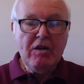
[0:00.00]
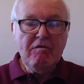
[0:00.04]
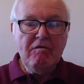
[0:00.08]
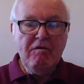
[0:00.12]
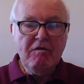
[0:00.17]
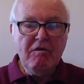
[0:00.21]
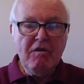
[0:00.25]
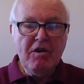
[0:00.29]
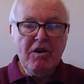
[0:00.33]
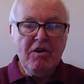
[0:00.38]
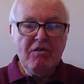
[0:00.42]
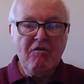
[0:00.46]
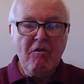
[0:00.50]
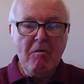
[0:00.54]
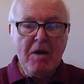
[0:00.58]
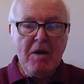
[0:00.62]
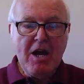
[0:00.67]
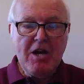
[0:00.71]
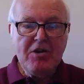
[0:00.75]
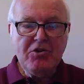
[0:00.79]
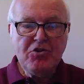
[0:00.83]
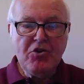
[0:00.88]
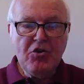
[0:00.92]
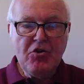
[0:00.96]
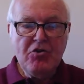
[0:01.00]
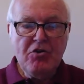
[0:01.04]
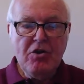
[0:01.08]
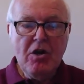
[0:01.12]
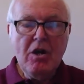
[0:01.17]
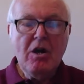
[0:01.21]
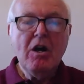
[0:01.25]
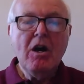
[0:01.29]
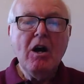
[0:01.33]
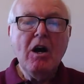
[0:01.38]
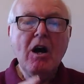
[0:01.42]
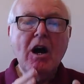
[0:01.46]
for information,
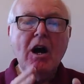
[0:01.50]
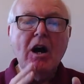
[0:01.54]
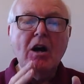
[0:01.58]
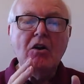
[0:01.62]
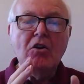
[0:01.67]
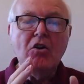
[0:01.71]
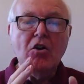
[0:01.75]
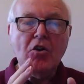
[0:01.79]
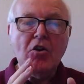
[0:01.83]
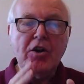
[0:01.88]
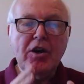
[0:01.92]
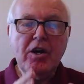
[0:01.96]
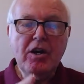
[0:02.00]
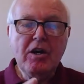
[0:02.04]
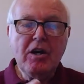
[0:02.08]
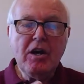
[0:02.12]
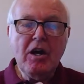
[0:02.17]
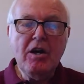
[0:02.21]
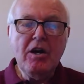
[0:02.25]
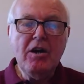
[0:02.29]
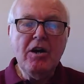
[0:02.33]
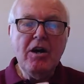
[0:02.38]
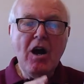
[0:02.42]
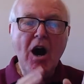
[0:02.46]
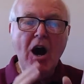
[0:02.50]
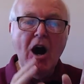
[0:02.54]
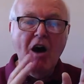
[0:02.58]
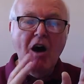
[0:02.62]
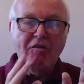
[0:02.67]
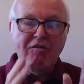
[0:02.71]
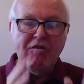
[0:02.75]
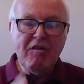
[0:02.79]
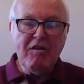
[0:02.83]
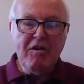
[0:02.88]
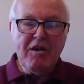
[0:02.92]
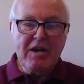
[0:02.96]
looking and
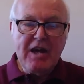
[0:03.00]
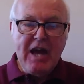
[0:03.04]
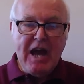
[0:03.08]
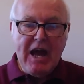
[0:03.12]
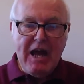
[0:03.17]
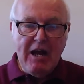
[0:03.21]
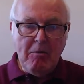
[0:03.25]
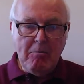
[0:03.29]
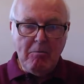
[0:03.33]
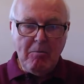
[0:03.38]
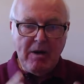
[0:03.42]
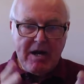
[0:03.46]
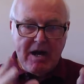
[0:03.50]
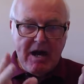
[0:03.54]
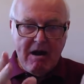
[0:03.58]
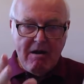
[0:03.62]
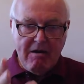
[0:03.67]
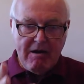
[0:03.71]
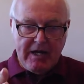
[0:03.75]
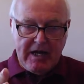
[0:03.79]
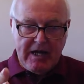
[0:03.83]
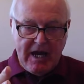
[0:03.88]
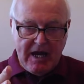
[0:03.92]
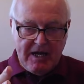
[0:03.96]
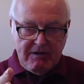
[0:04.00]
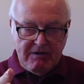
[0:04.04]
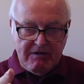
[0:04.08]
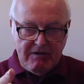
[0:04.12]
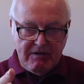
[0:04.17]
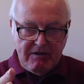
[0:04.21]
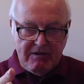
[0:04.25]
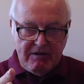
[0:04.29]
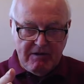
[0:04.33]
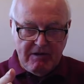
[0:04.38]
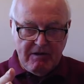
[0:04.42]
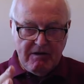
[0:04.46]
offering help. In our case,
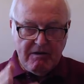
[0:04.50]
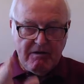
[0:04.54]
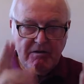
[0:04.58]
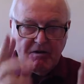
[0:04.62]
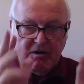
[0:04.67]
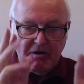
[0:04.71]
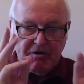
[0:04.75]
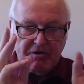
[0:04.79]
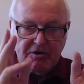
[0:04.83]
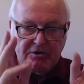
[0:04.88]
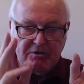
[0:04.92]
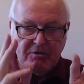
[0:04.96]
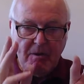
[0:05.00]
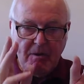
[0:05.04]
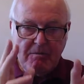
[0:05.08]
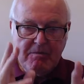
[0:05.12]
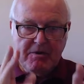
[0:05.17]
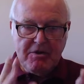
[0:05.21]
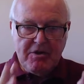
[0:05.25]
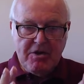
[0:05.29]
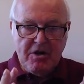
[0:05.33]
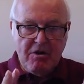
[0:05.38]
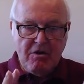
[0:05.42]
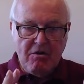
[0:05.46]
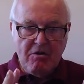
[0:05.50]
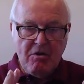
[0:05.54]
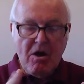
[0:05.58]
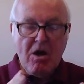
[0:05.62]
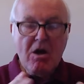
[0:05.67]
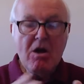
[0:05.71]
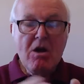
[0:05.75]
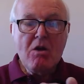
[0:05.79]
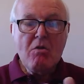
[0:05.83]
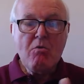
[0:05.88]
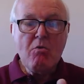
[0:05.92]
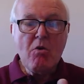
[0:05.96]
this is what we do.
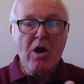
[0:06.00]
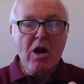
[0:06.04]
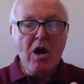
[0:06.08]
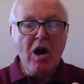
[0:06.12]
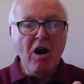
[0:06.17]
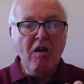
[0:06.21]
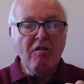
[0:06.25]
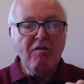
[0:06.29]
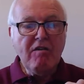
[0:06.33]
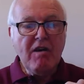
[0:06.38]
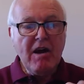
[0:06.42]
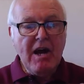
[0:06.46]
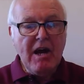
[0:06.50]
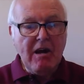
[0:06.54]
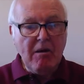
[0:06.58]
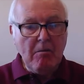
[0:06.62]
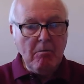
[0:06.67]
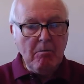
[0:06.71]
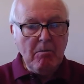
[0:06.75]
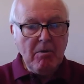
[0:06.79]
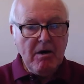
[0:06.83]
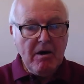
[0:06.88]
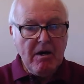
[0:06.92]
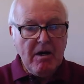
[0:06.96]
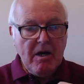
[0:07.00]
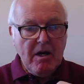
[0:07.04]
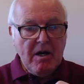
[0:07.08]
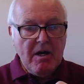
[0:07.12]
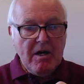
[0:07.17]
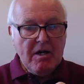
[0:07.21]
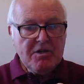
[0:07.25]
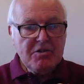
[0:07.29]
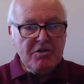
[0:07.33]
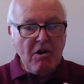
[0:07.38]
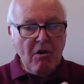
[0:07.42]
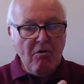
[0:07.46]
We offer help.
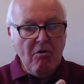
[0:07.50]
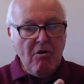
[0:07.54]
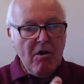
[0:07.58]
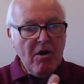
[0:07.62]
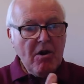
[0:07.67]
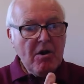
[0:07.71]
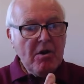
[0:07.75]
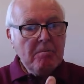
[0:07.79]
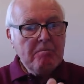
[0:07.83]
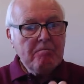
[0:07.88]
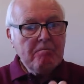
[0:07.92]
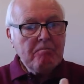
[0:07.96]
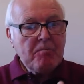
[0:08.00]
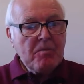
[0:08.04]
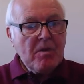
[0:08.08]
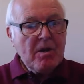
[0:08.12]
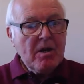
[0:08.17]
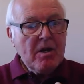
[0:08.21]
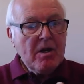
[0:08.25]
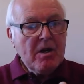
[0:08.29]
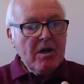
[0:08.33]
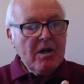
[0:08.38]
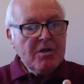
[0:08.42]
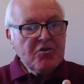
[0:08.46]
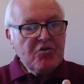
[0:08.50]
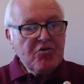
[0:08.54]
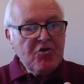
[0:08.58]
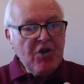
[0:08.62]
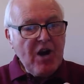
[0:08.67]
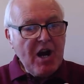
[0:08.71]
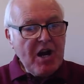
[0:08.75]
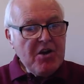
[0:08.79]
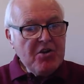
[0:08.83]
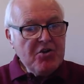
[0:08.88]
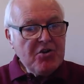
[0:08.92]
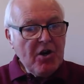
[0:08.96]
So
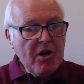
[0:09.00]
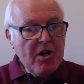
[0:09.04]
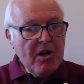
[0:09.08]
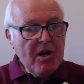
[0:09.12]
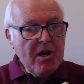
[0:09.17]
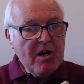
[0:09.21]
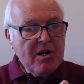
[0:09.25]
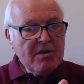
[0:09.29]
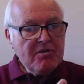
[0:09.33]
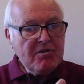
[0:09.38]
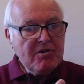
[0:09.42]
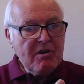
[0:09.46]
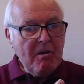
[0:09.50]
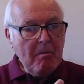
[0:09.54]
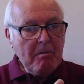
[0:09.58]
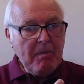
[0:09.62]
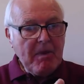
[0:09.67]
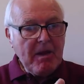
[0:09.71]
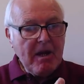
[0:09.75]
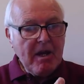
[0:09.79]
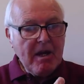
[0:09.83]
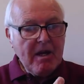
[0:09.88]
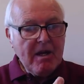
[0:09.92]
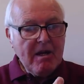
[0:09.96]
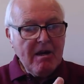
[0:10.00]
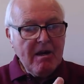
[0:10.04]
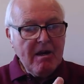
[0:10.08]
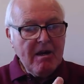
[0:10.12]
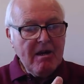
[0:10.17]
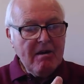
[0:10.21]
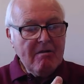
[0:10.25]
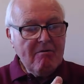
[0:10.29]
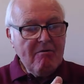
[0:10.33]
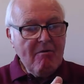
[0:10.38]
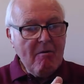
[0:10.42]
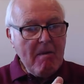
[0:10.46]
stranger is something,
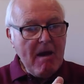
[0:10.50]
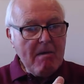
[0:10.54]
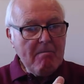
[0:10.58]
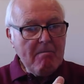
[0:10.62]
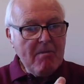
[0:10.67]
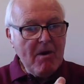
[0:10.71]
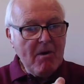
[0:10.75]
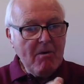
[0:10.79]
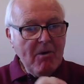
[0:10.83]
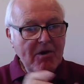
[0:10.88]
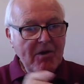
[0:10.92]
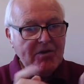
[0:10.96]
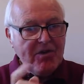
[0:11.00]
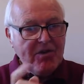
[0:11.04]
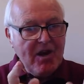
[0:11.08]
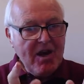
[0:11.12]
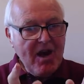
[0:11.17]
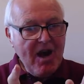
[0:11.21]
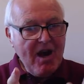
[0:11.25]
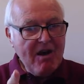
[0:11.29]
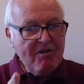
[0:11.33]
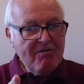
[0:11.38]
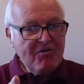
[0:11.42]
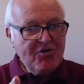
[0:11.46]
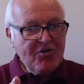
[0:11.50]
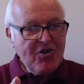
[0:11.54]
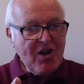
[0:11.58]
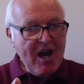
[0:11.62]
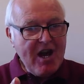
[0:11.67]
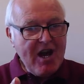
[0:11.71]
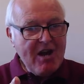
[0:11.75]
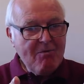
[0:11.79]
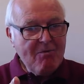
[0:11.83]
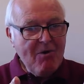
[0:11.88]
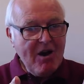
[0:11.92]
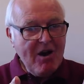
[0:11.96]
remember what the Irish
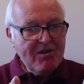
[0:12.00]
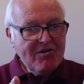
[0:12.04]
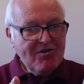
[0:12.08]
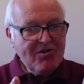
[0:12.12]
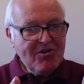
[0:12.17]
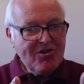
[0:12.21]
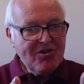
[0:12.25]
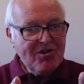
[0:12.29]
saying was?